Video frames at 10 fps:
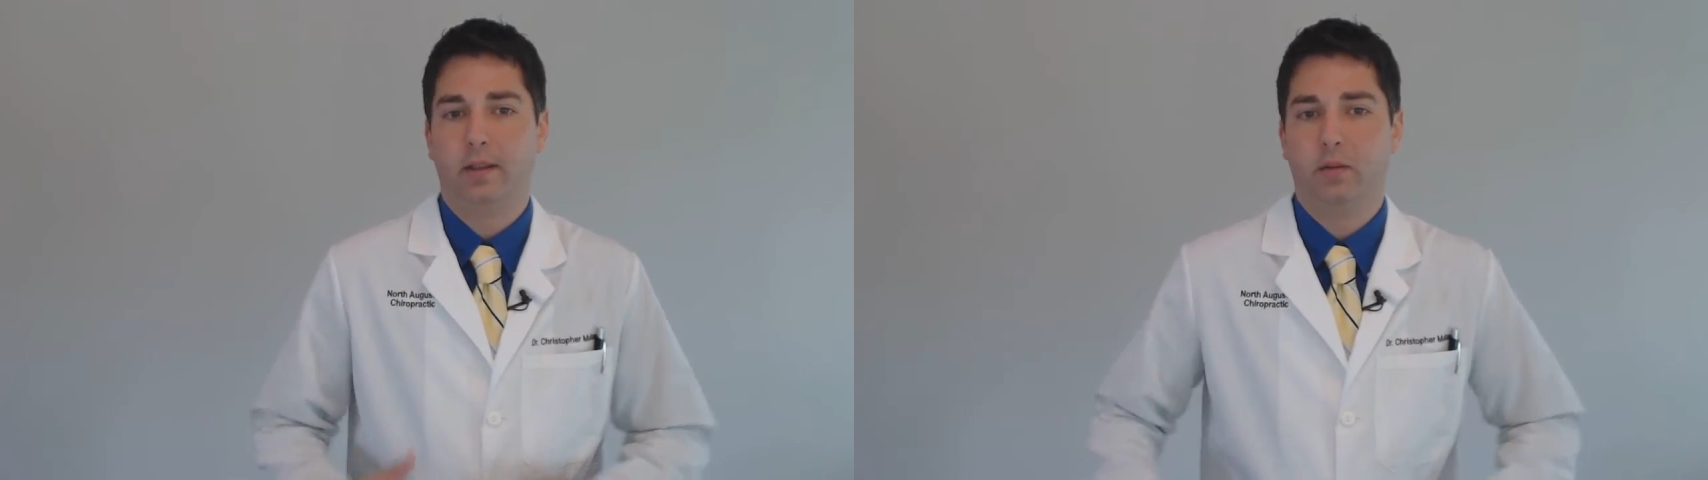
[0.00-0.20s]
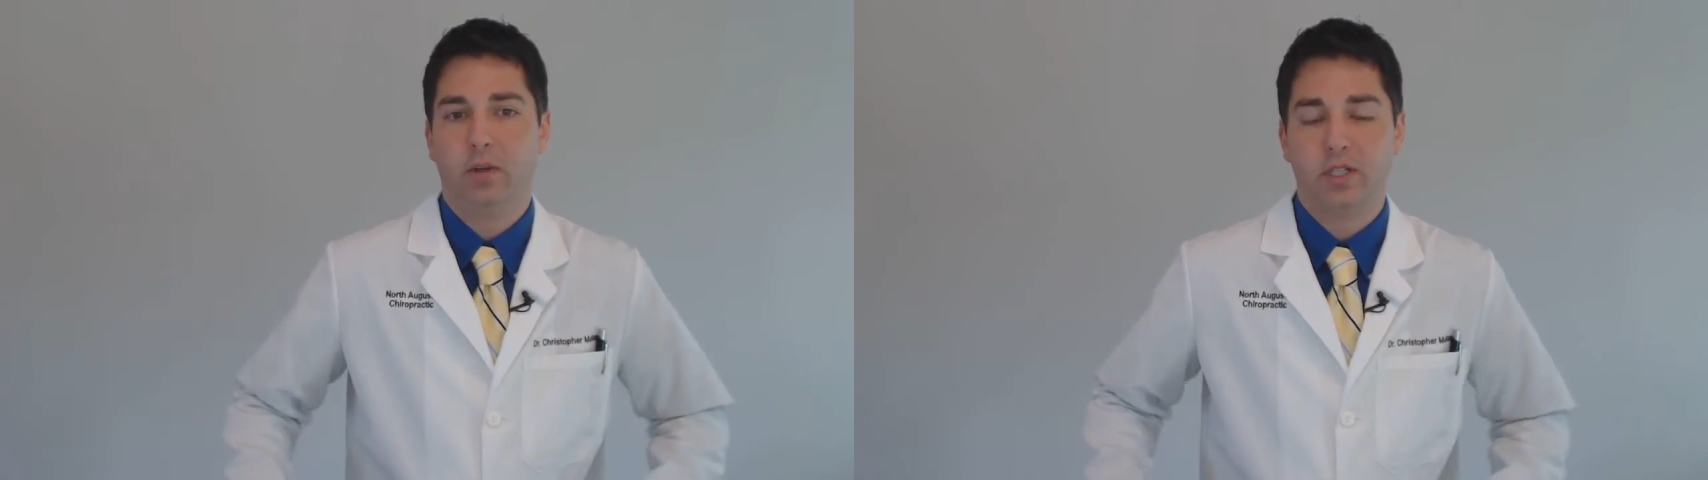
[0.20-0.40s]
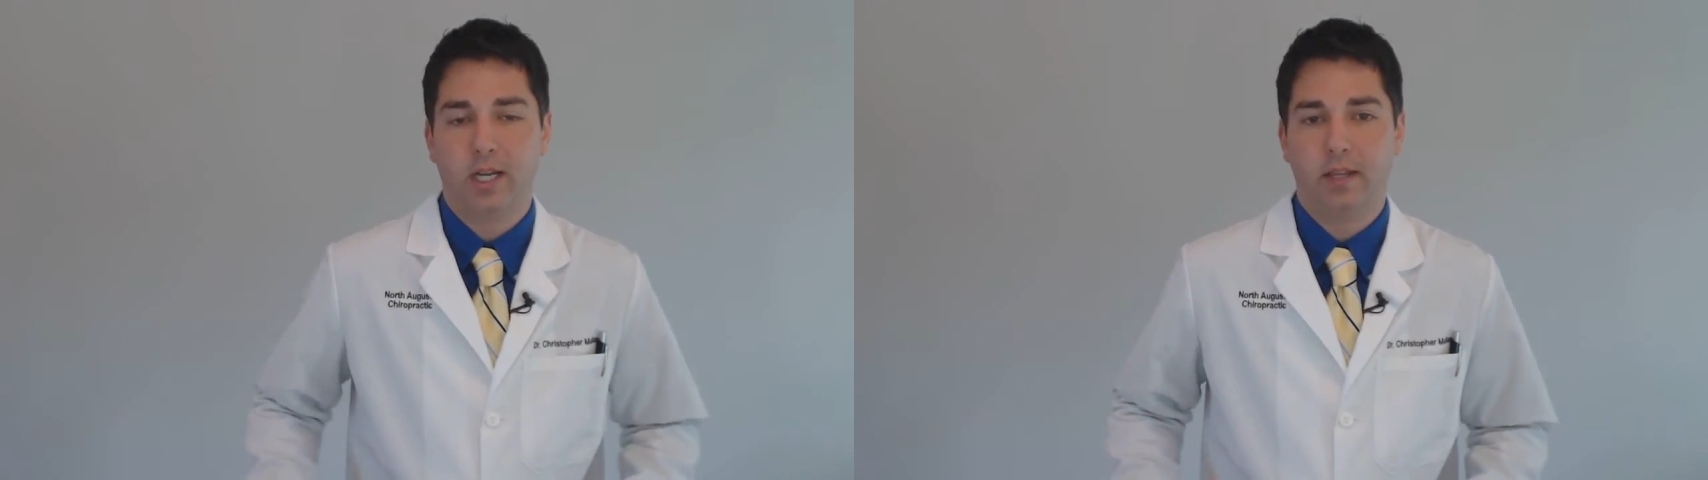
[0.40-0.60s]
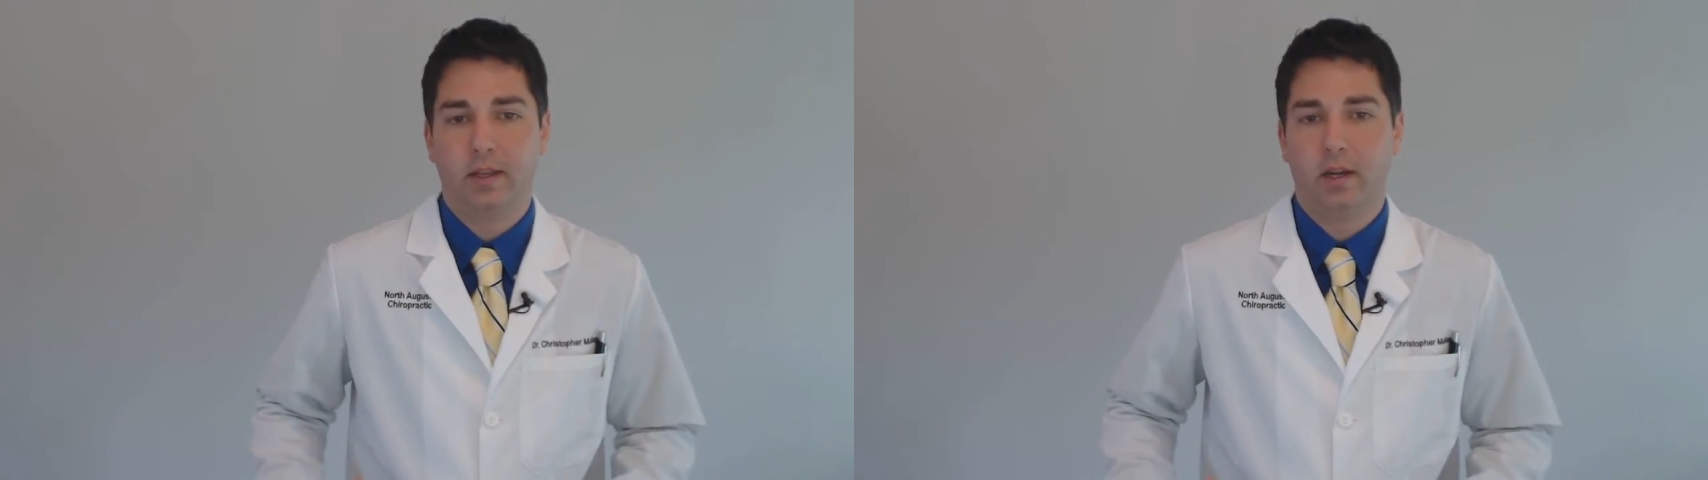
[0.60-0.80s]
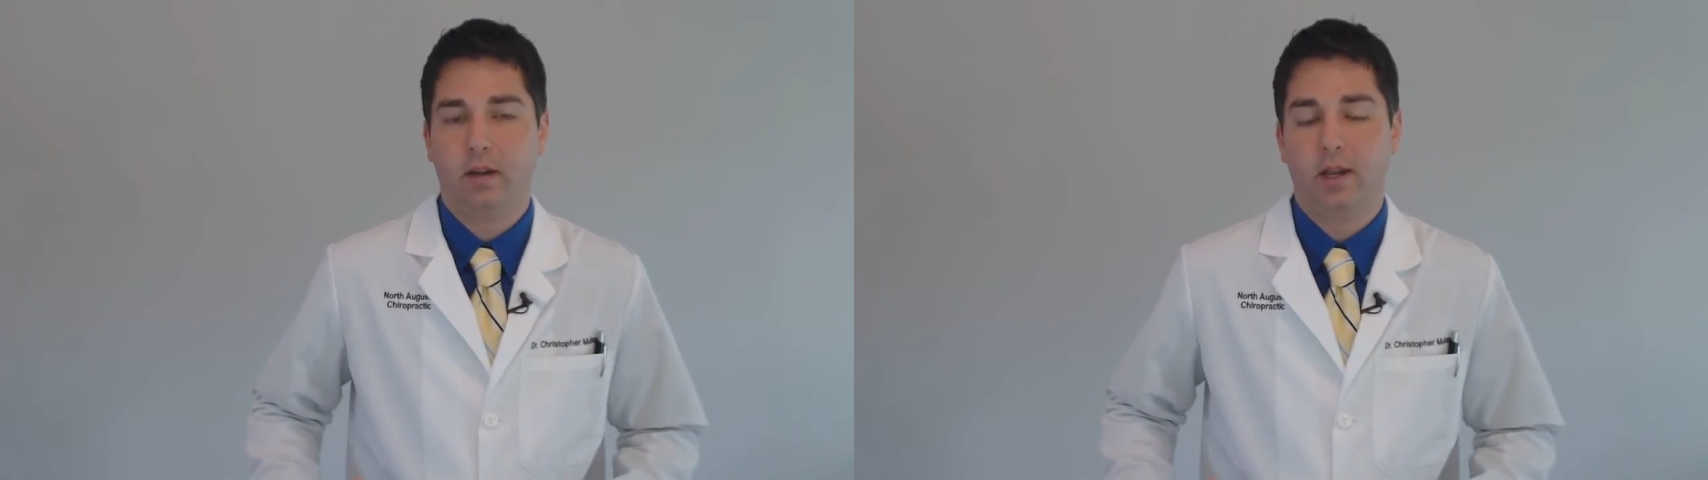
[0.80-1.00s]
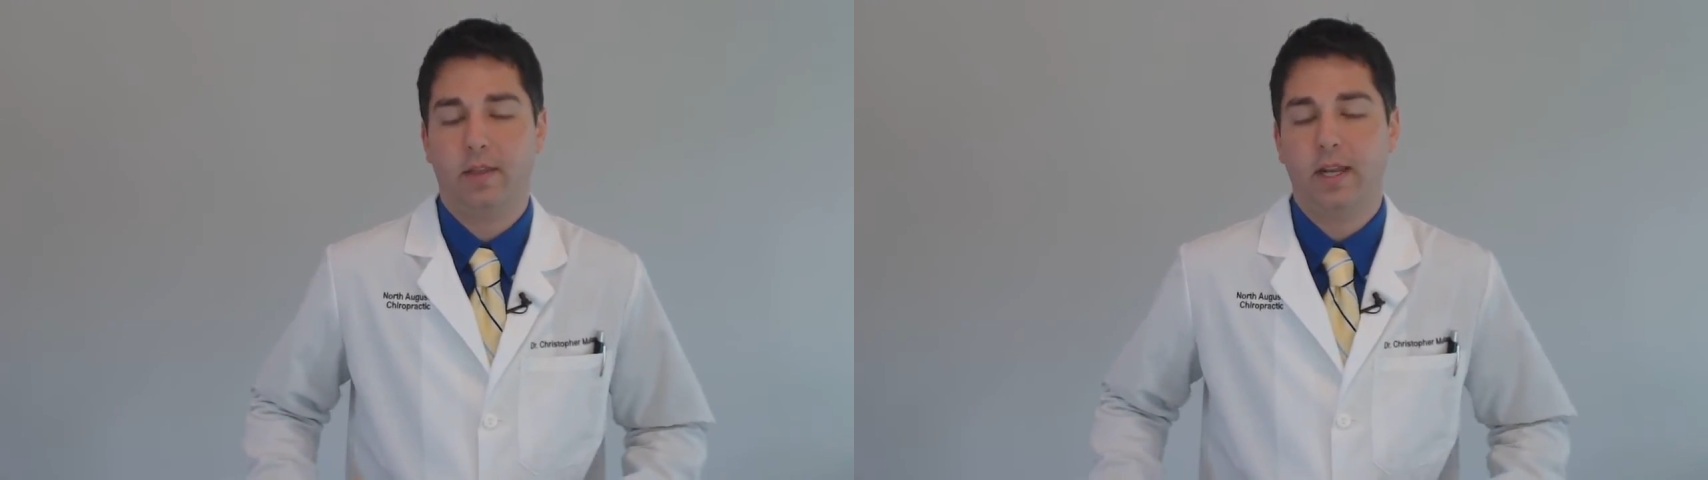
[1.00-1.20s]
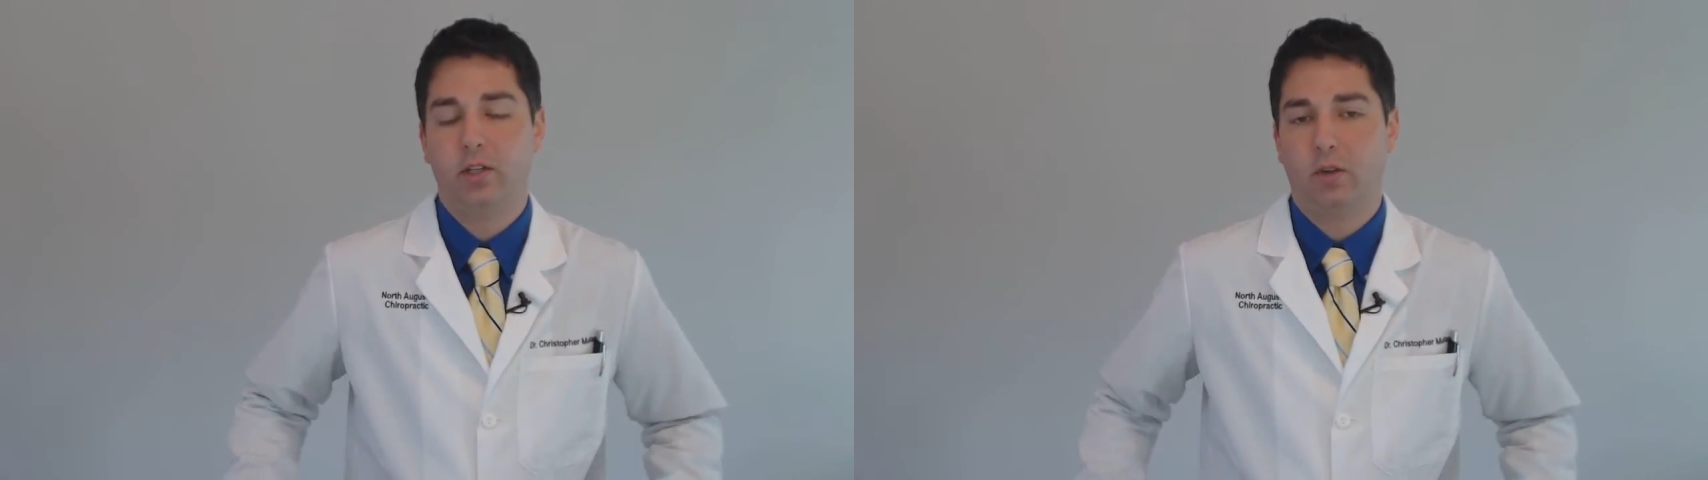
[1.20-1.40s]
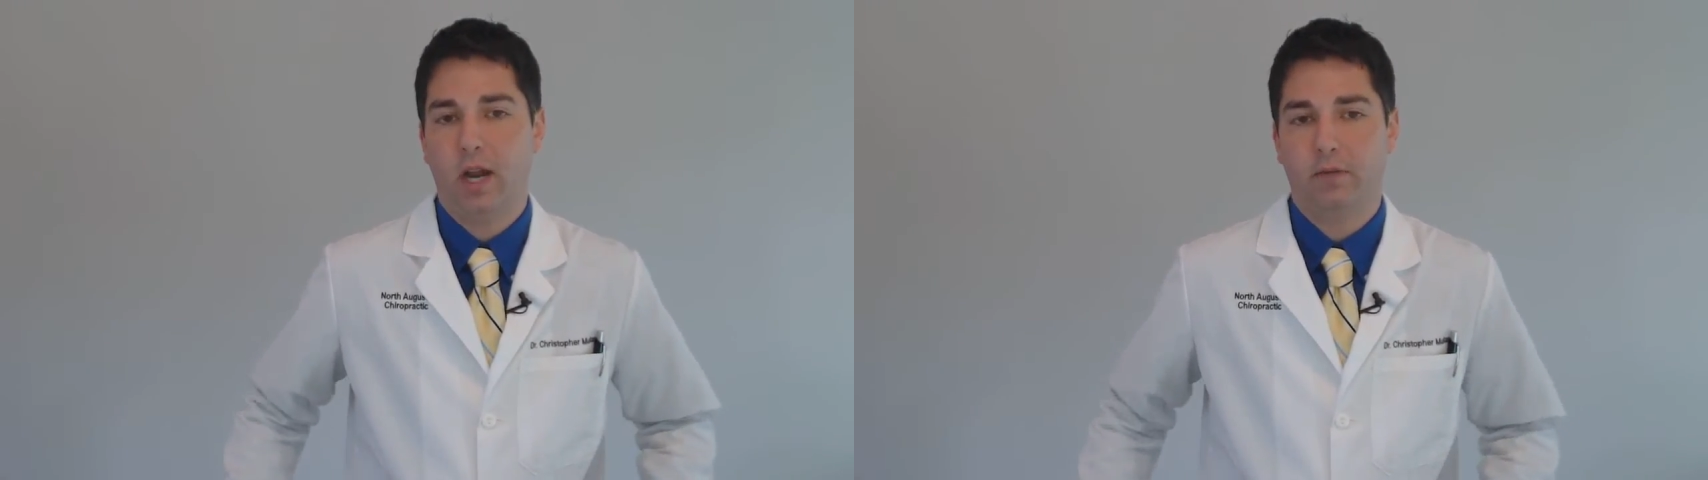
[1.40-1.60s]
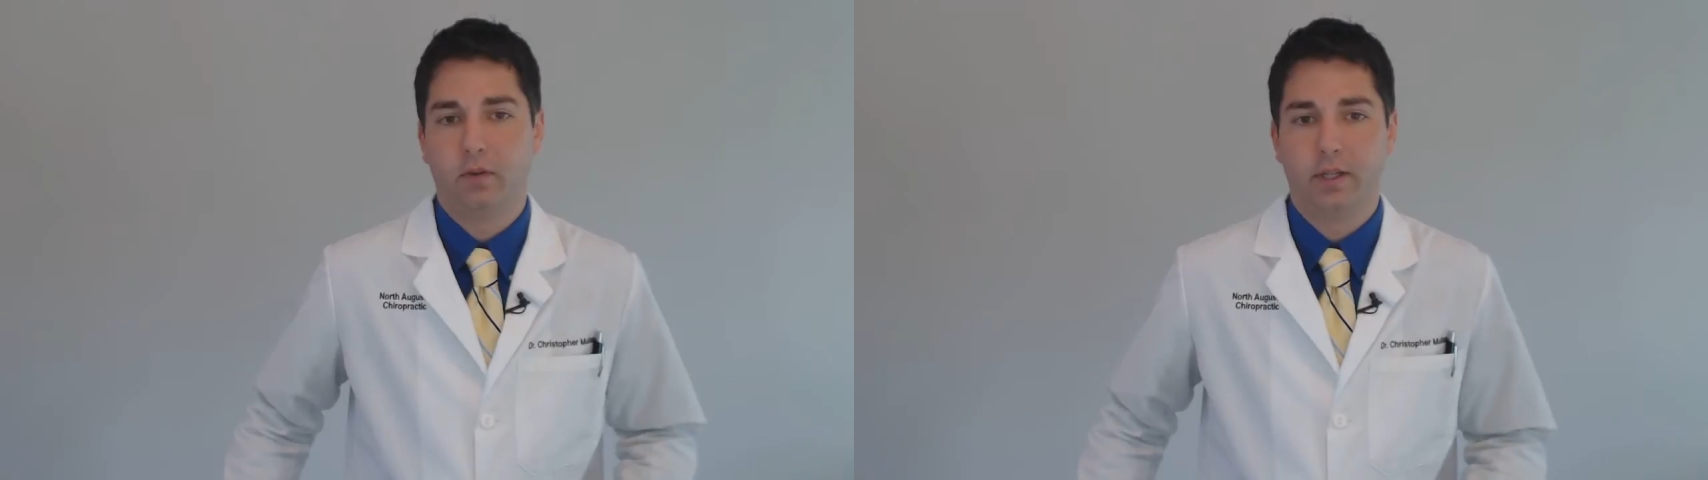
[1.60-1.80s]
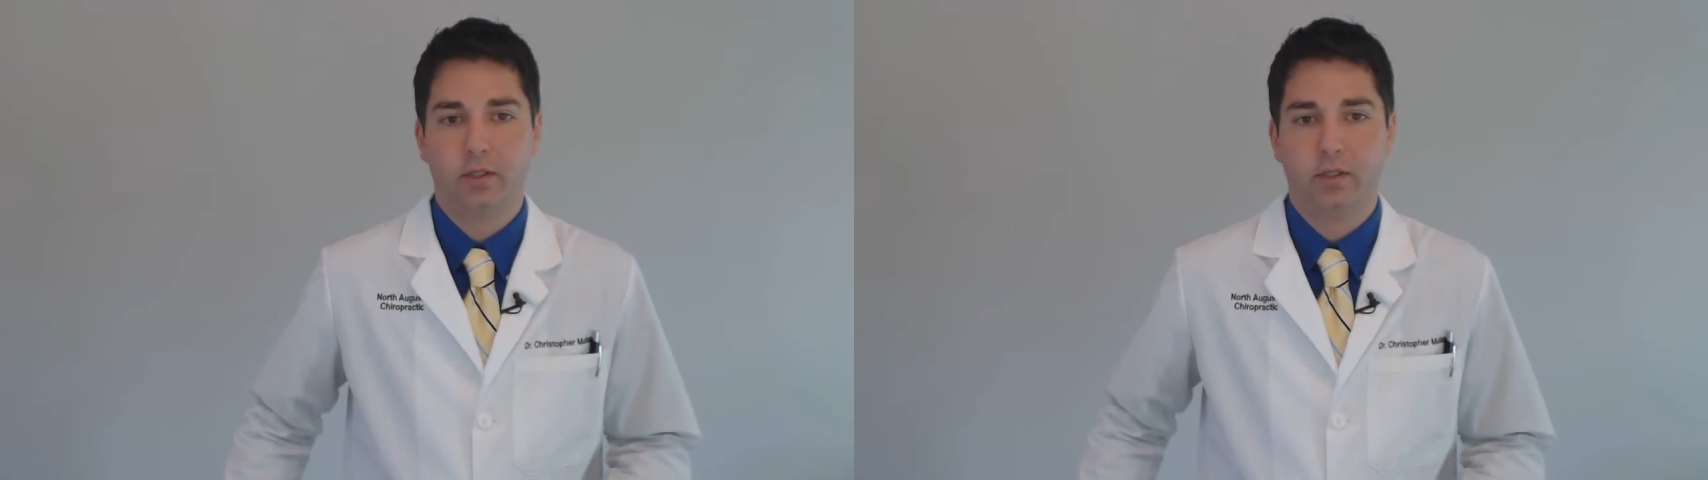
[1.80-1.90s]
they originate there and they travel.